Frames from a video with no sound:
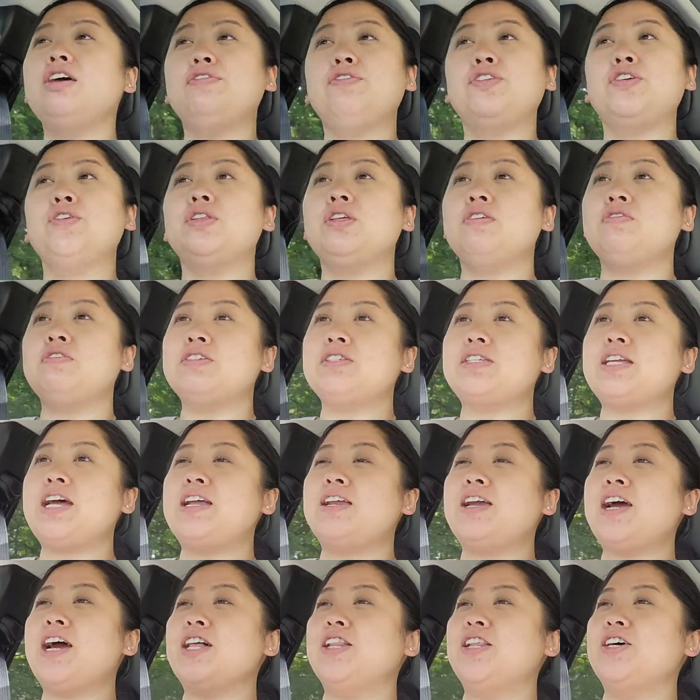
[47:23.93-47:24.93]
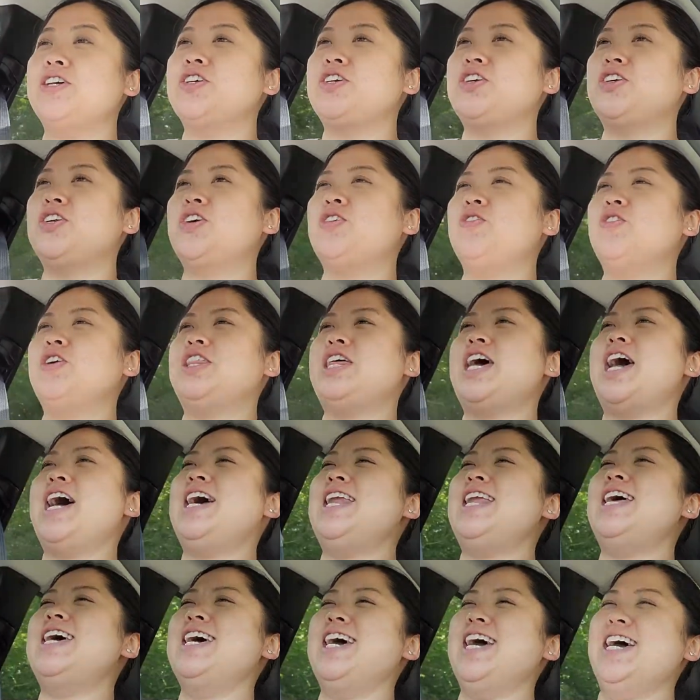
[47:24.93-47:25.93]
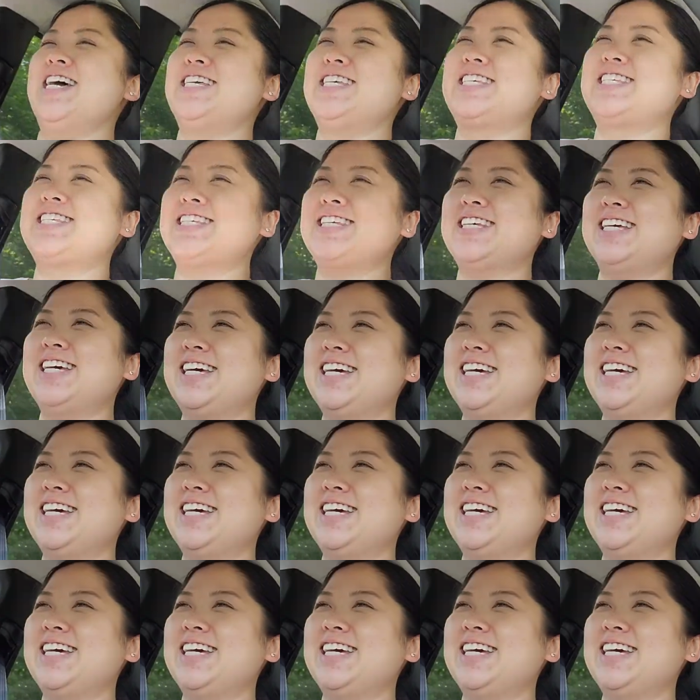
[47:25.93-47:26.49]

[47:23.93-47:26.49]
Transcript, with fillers: if you live in Staten Island, you know where that is.